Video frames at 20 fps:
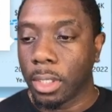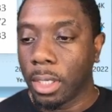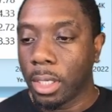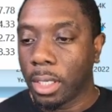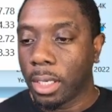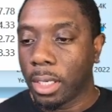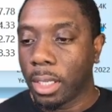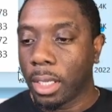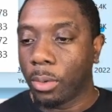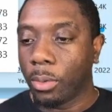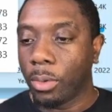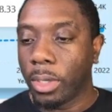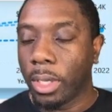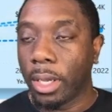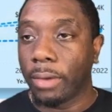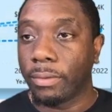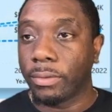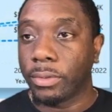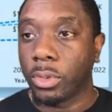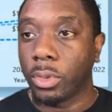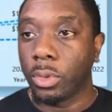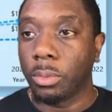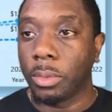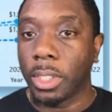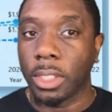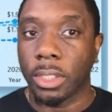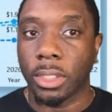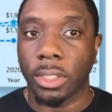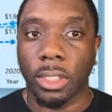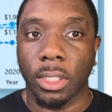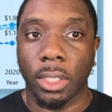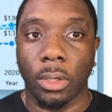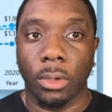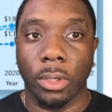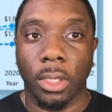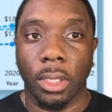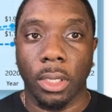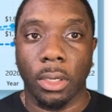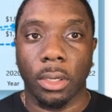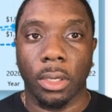Now we have two minutes to go
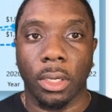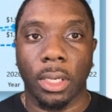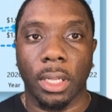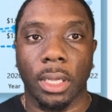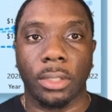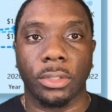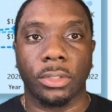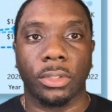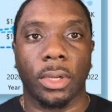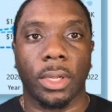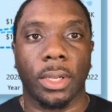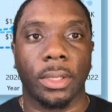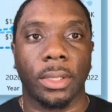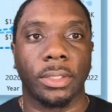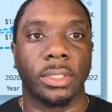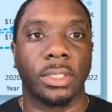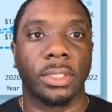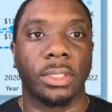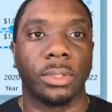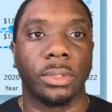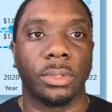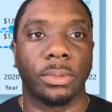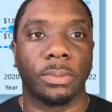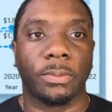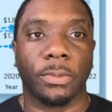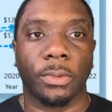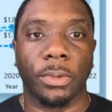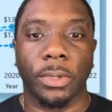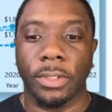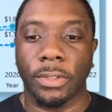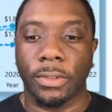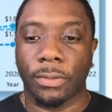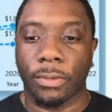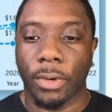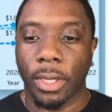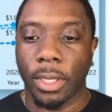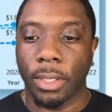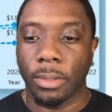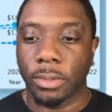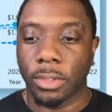here, and I'll try to just do some freeze
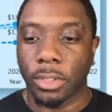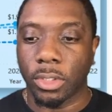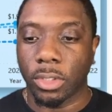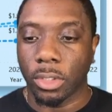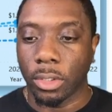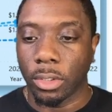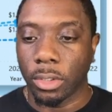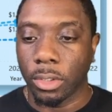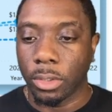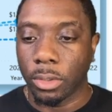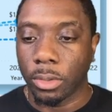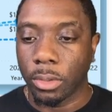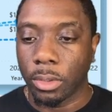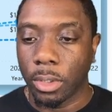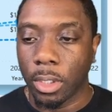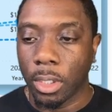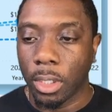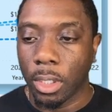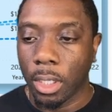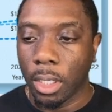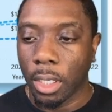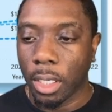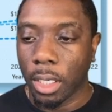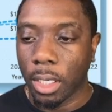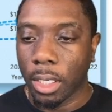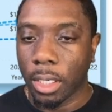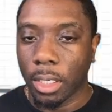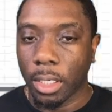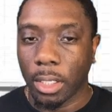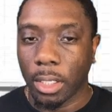frames to show you, and